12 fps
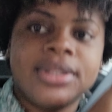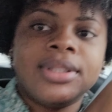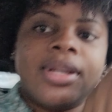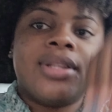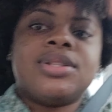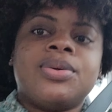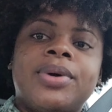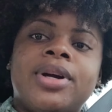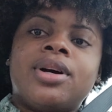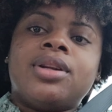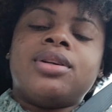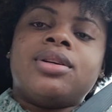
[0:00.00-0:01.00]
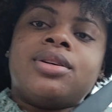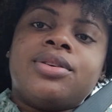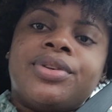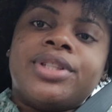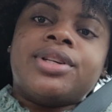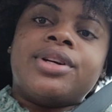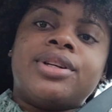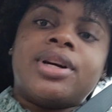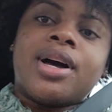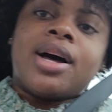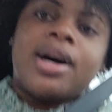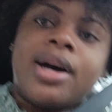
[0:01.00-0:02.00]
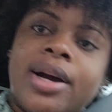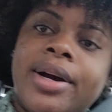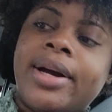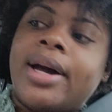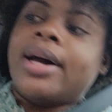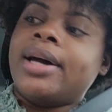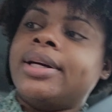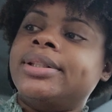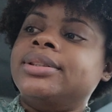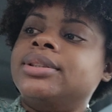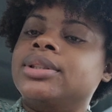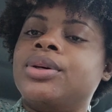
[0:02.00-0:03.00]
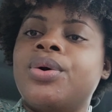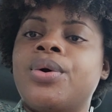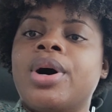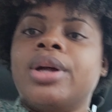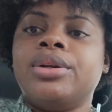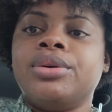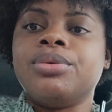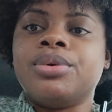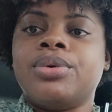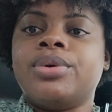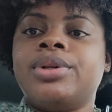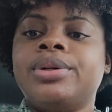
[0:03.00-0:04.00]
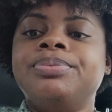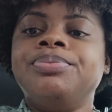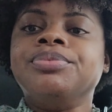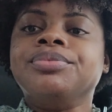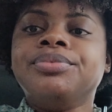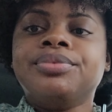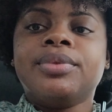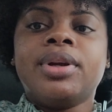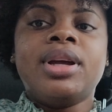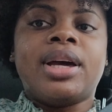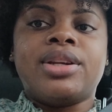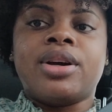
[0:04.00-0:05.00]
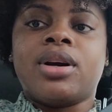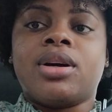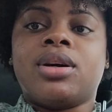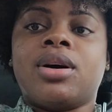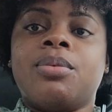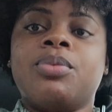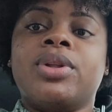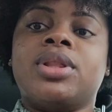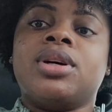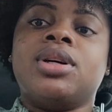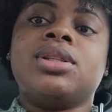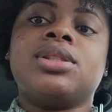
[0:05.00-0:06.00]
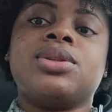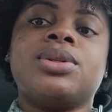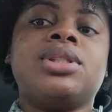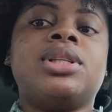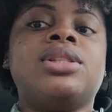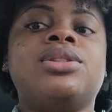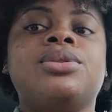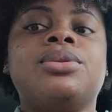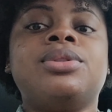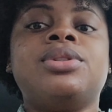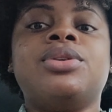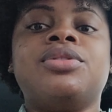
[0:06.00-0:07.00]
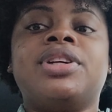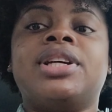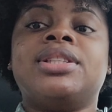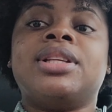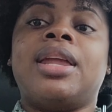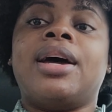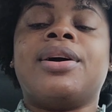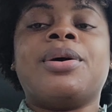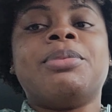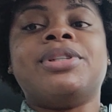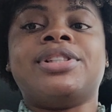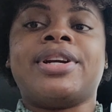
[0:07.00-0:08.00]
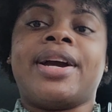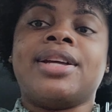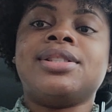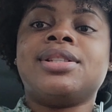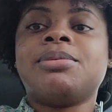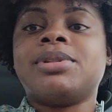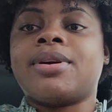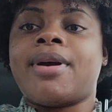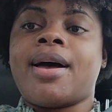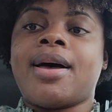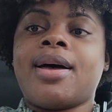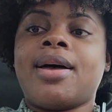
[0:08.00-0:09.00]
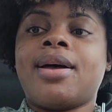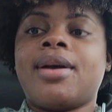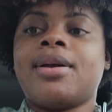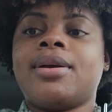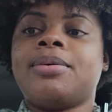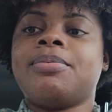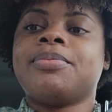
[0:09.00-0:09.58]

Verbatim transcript: yeah so we're gonna return the car and go on the road and you're gonna come with us so stay tuned don't forget to like comment share and subscribe